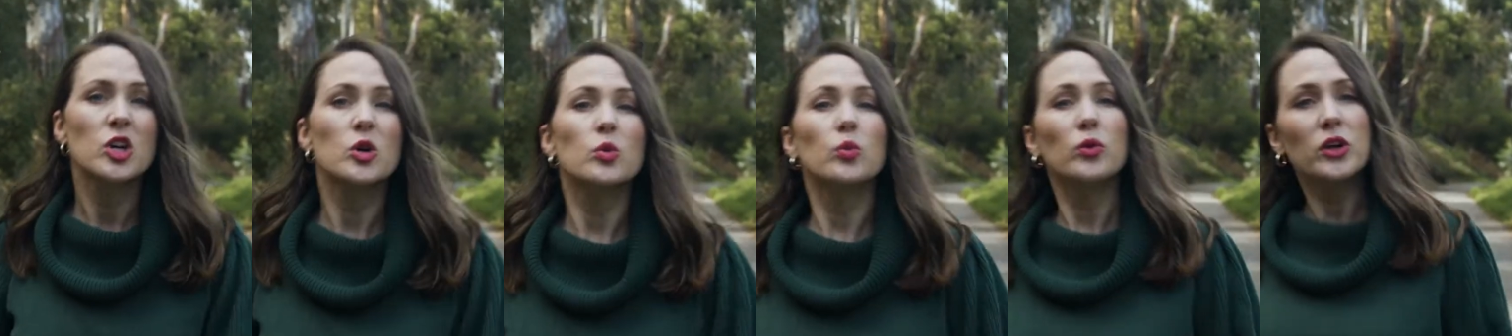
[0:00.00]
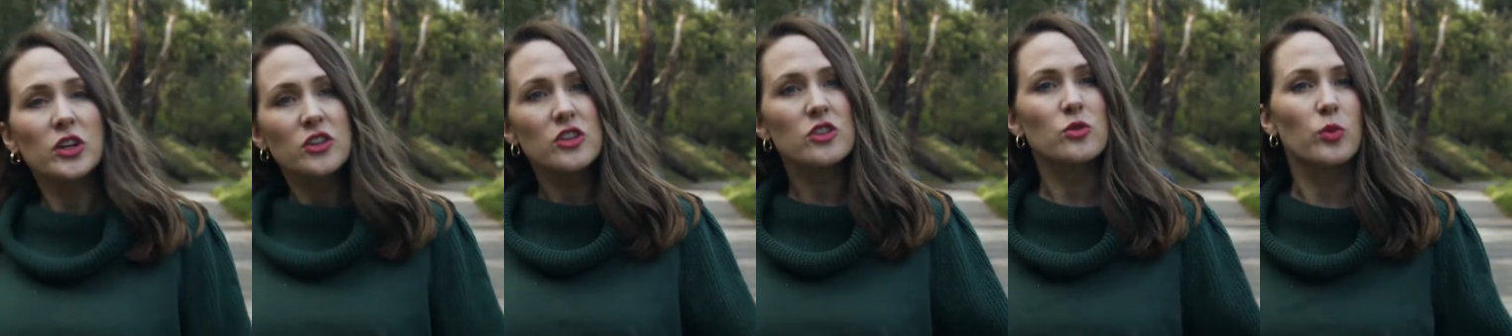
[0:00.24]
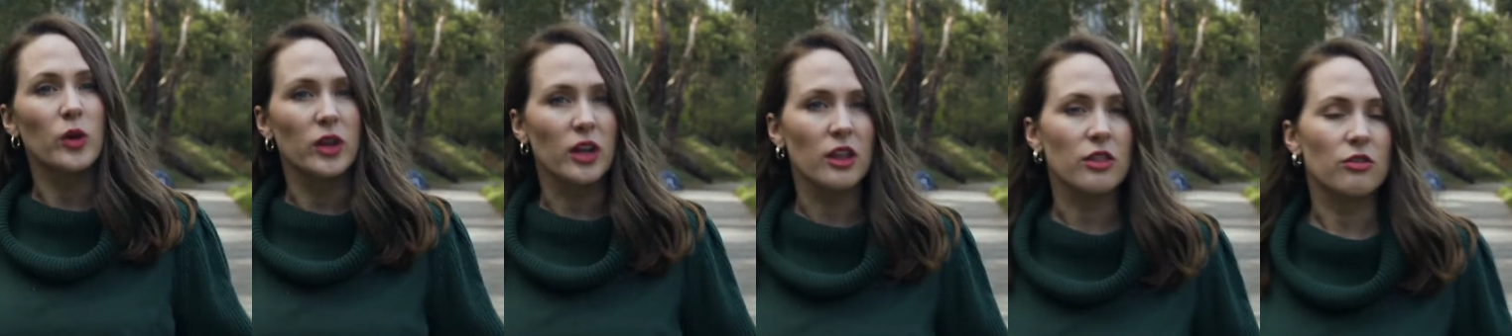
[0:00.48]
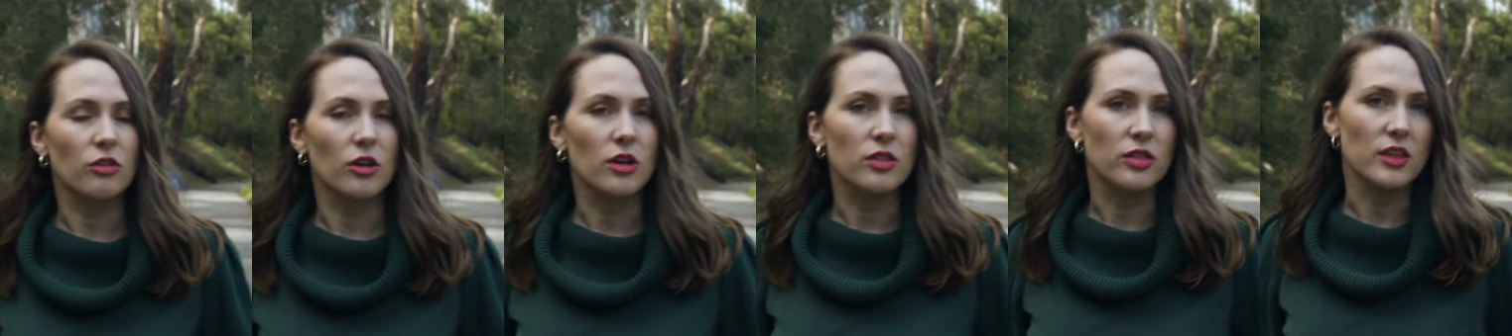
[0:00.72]
which is when you
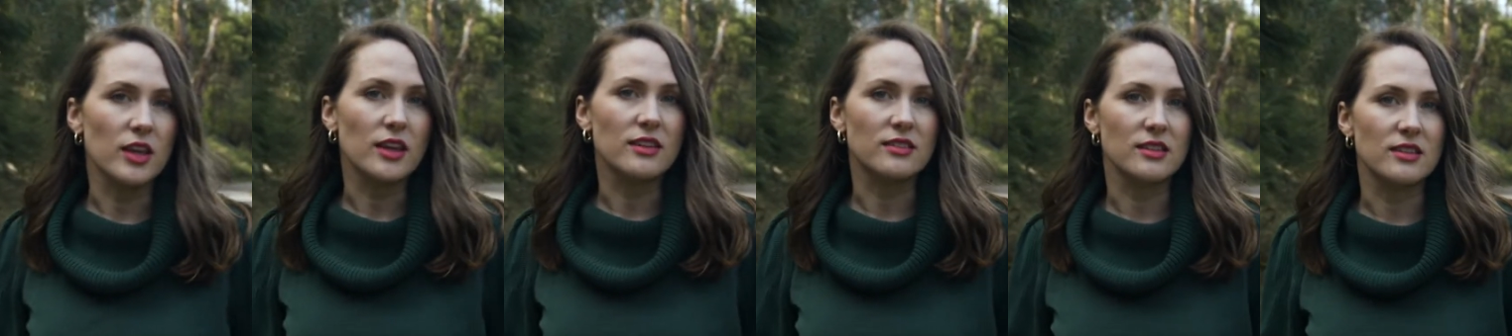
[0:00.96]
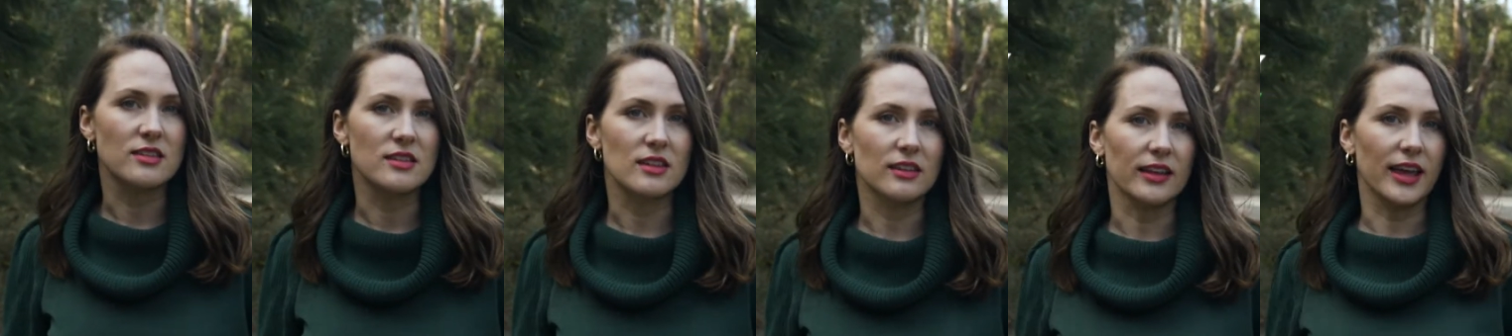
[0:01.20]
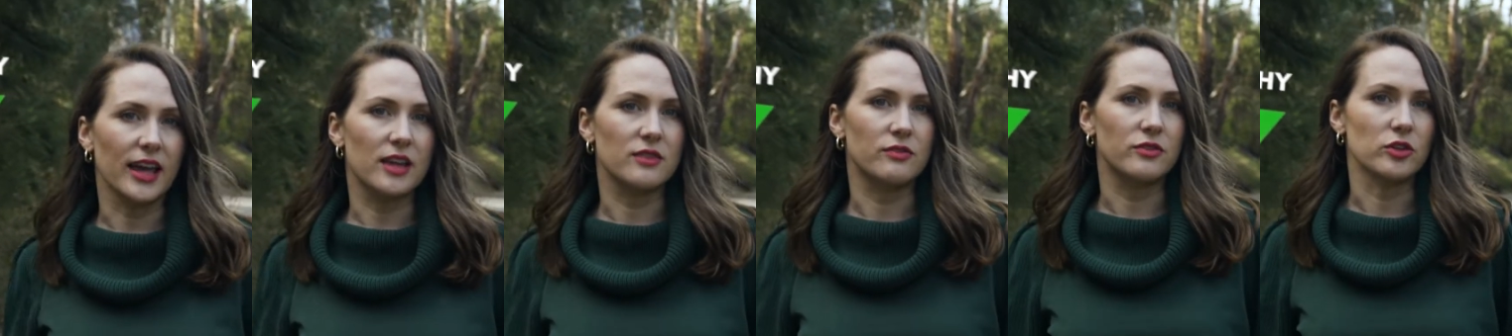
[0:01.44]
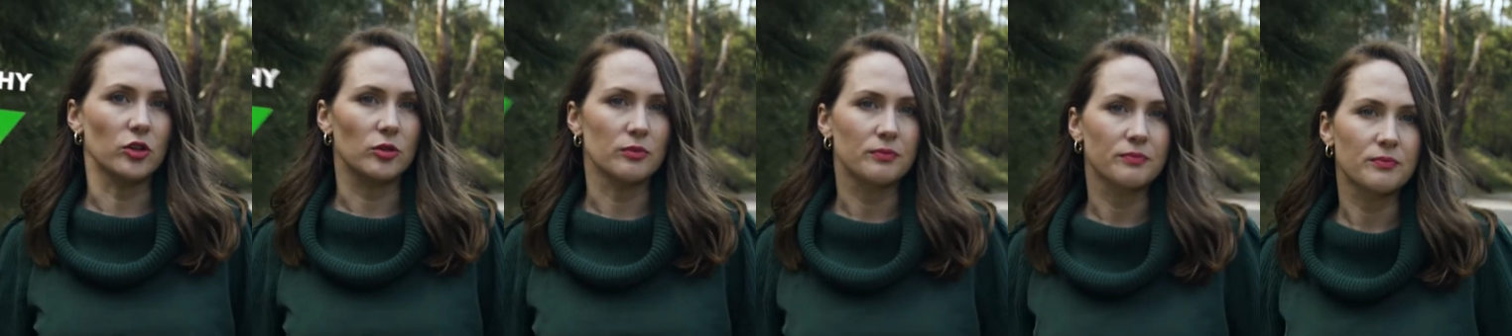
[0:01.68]
throw things into
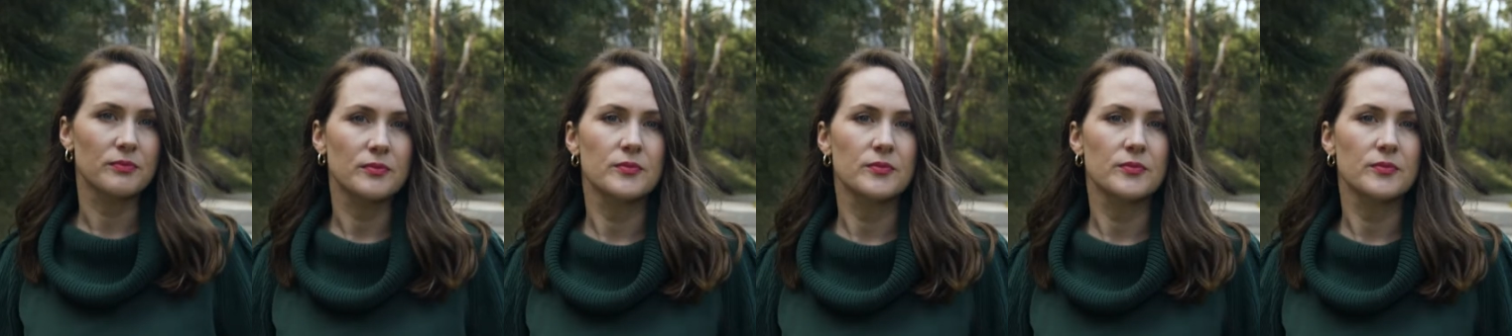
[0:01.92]
landfill.